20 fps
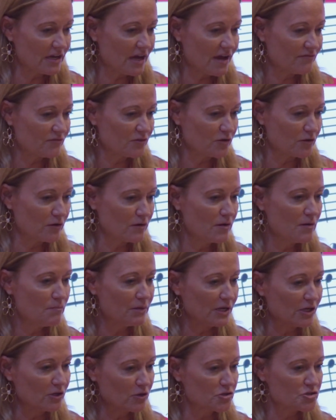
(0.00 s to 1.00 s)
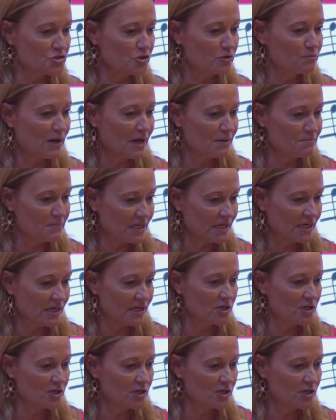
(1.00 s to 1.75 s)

after being nurtured by me,